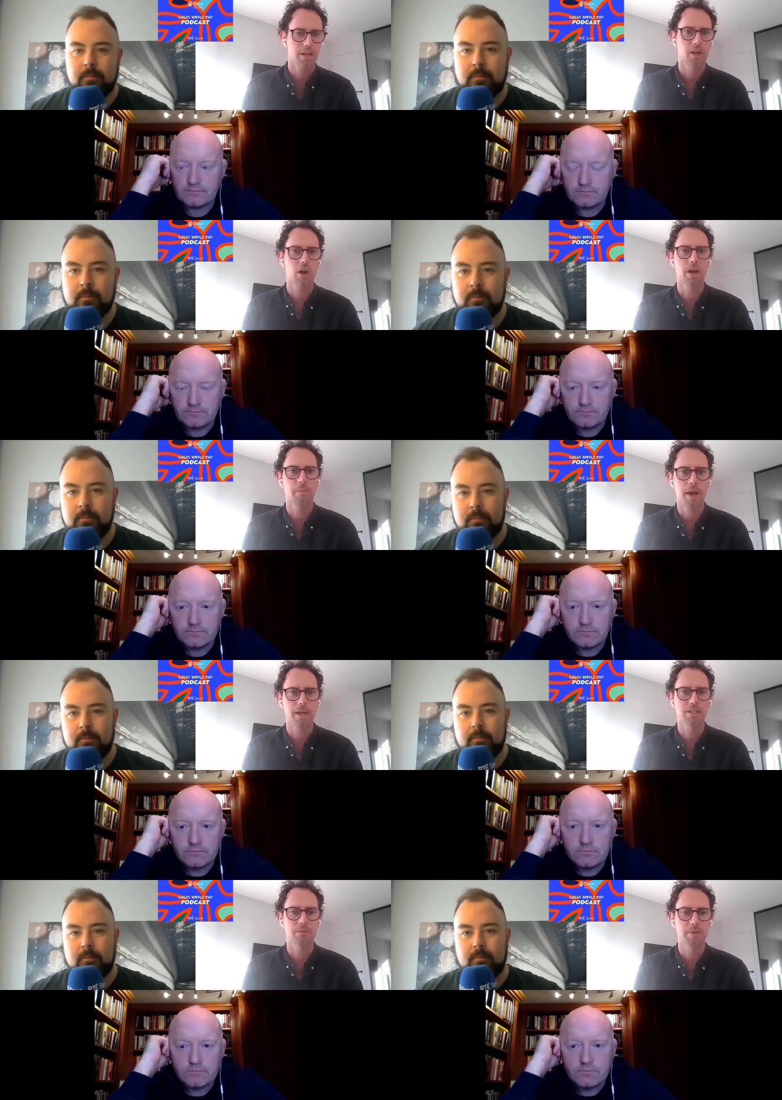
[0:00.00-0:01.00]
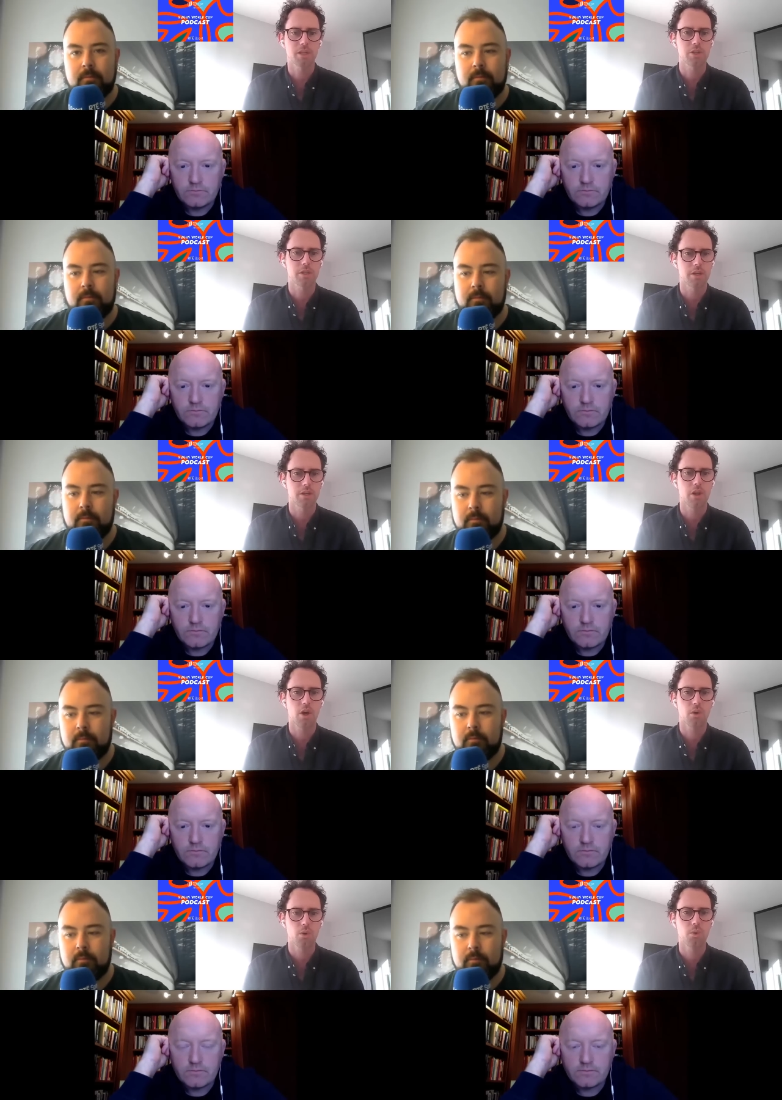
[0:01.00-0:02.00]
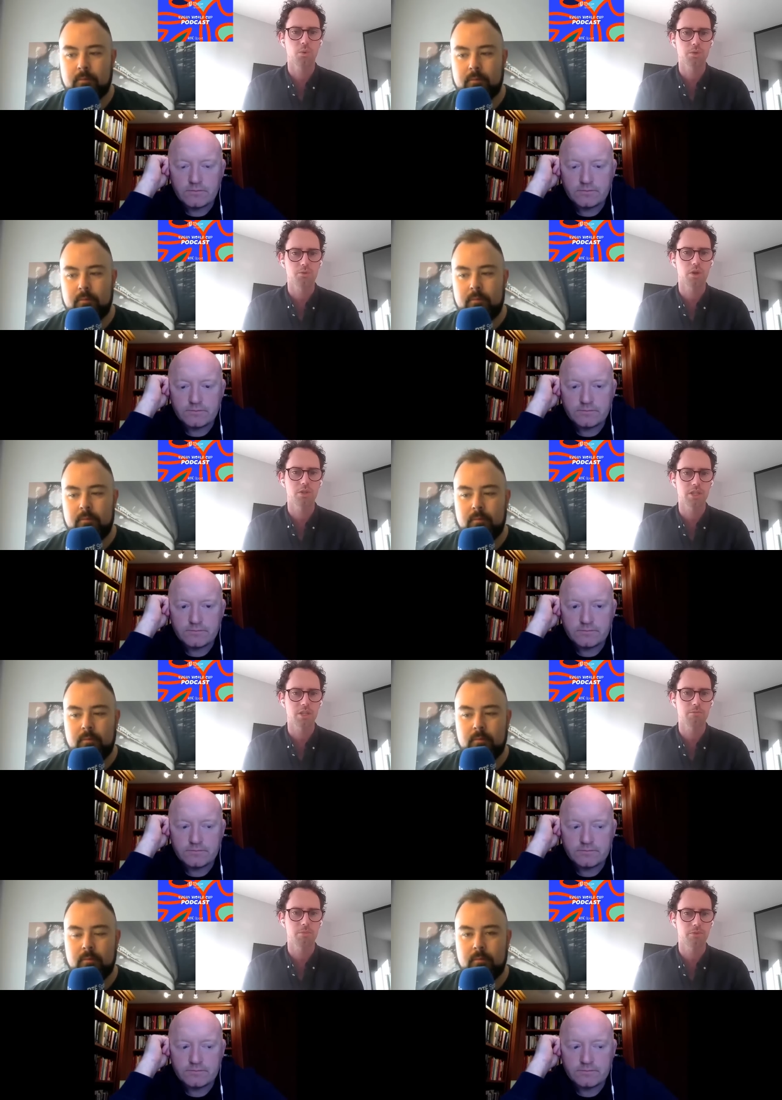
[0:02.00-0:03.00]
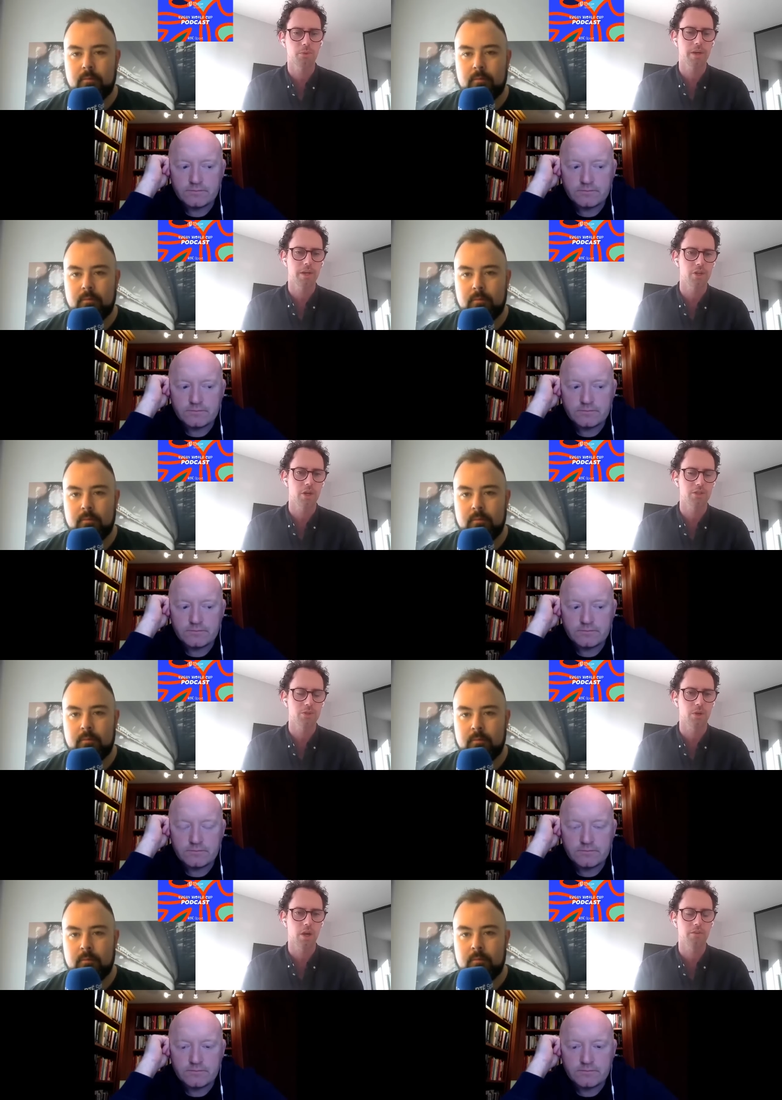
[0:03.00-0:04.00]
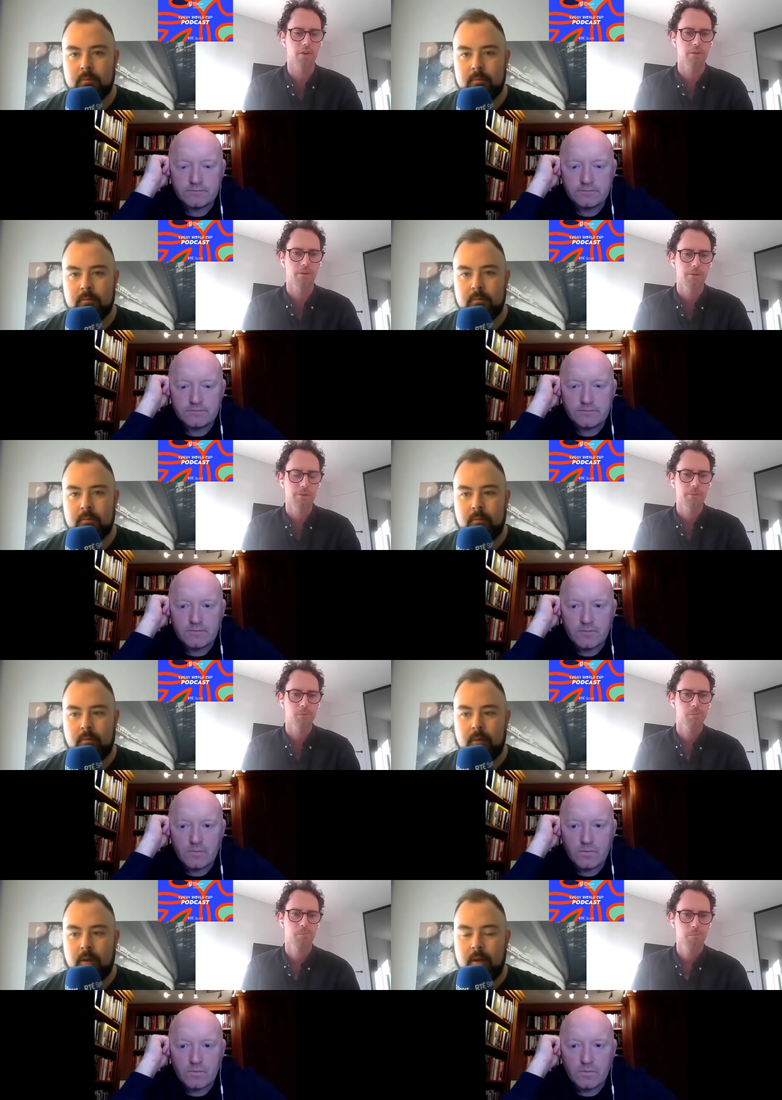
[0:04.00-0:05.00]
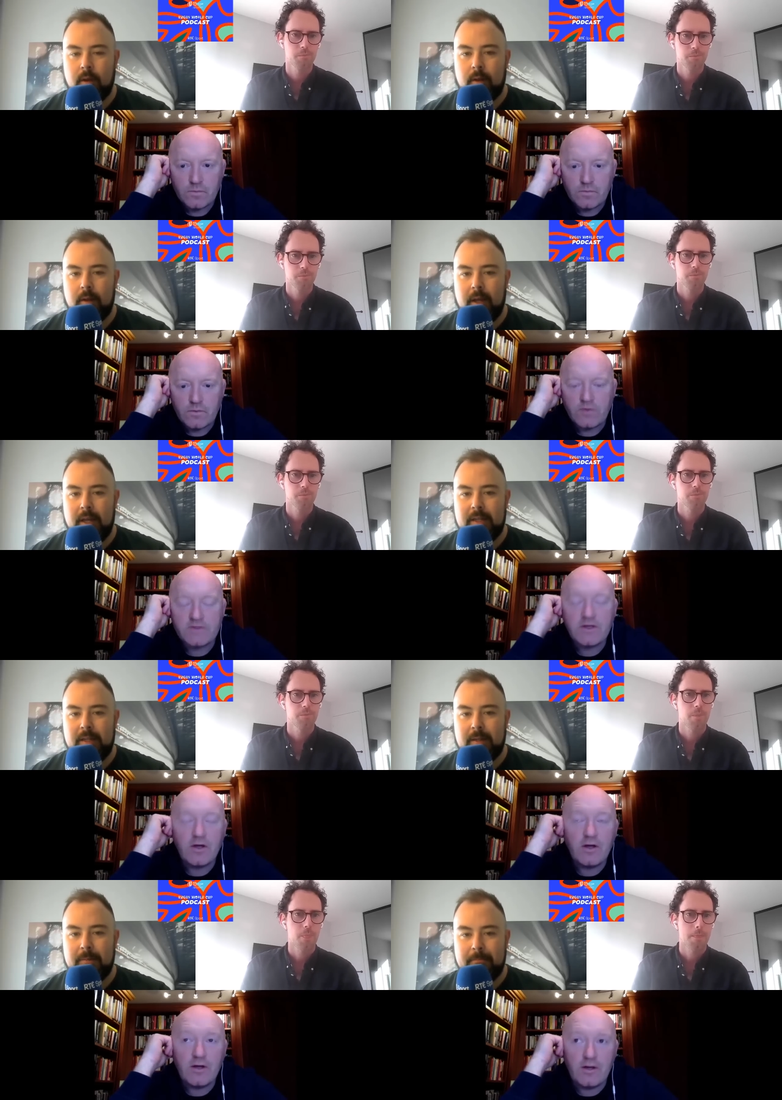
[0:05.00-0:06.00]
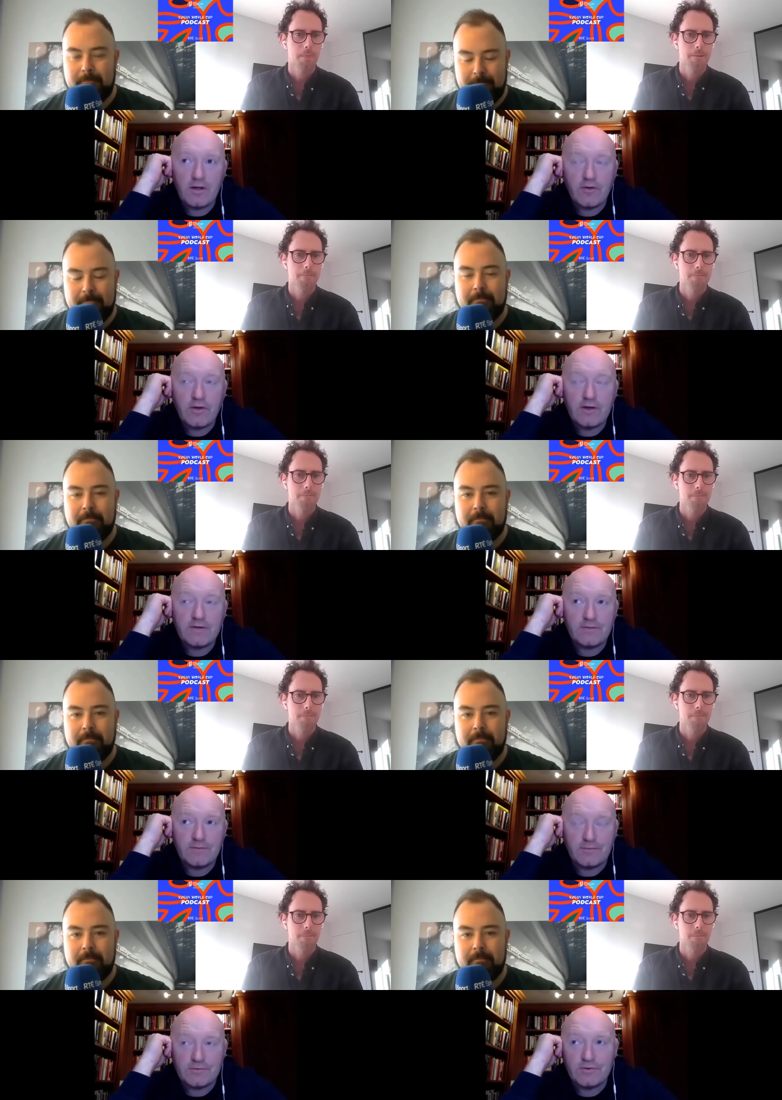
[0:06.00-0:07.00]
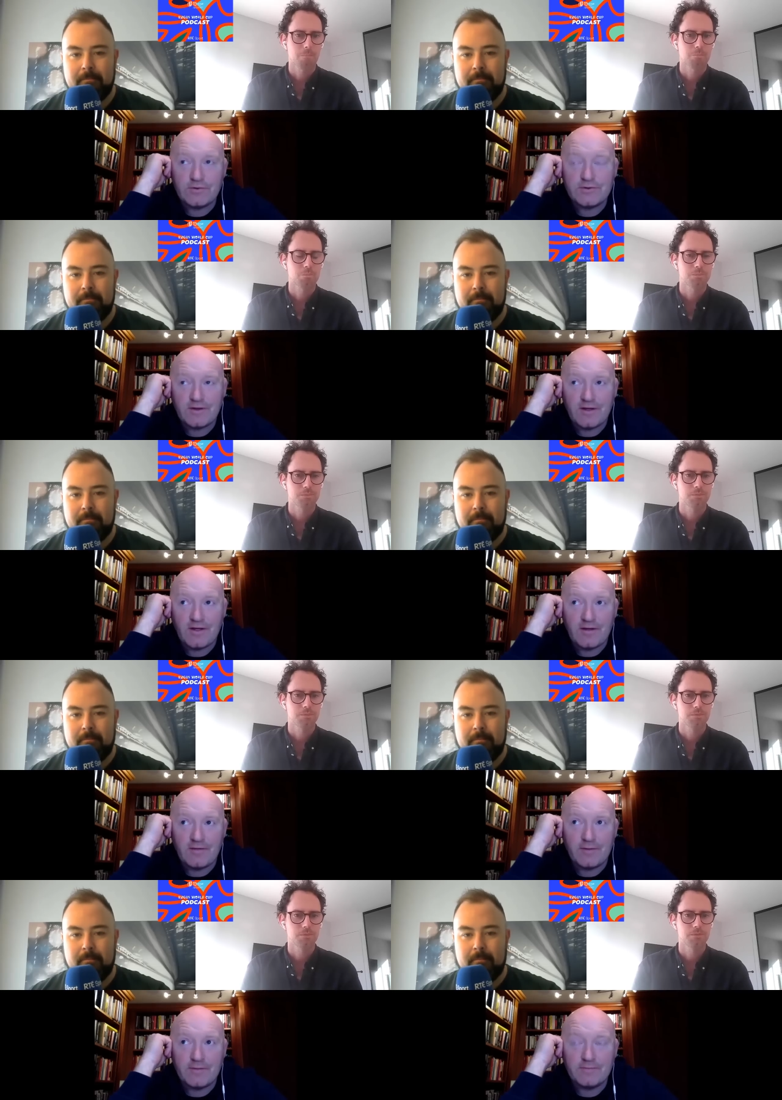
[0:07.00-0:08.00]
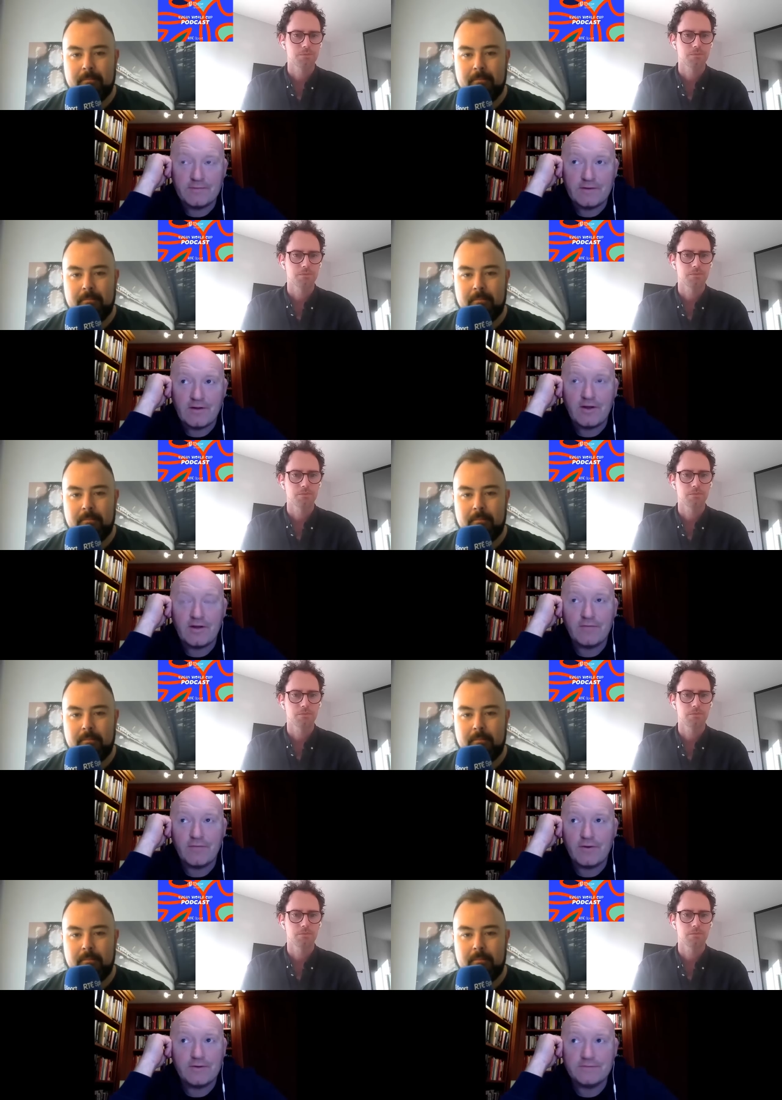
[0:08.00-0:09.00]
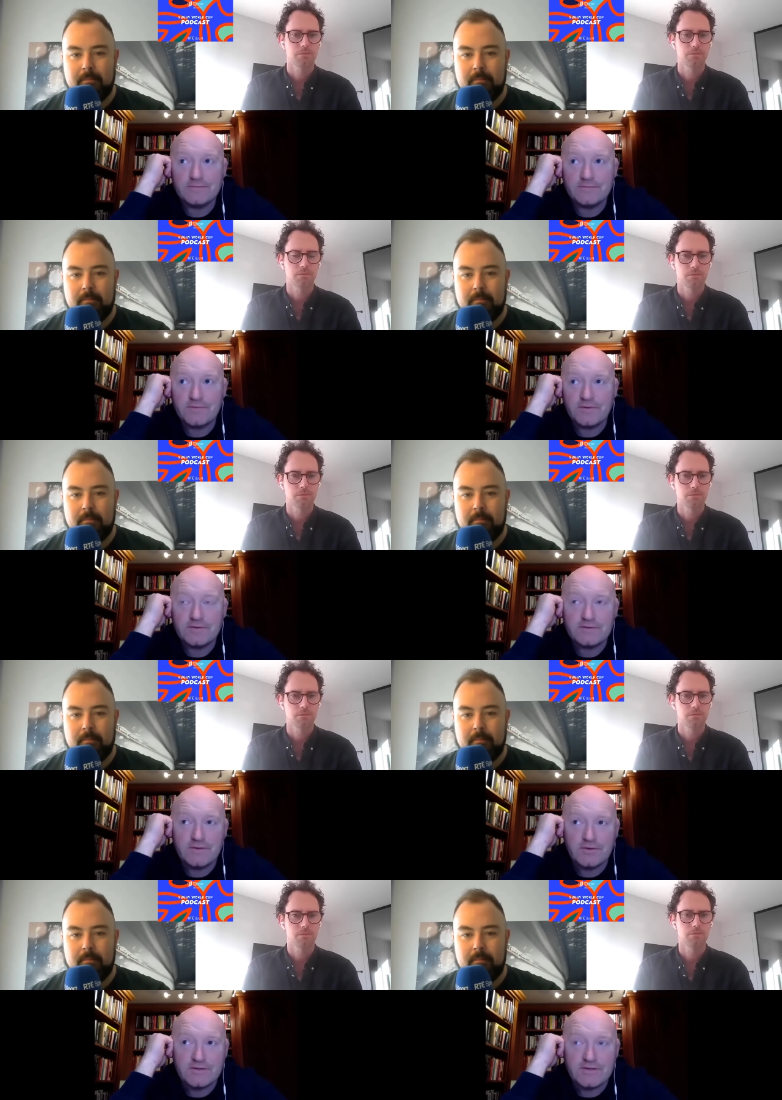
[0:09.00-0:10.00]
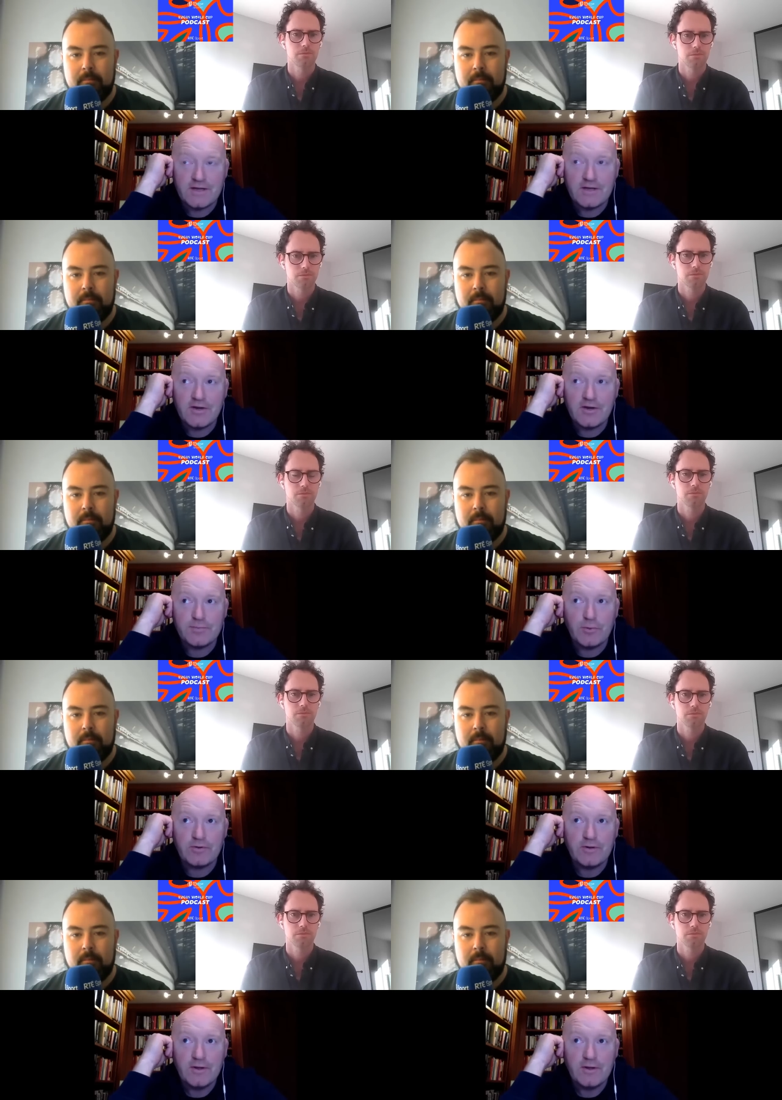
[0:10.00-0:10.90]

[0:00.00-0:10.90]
Speaker 1: It kind of paints the picture that not all was rosy before Eddie Jones took over.
Speaker 2: Christy, I, I agree that the results have been declining for, for the guts of ten years. But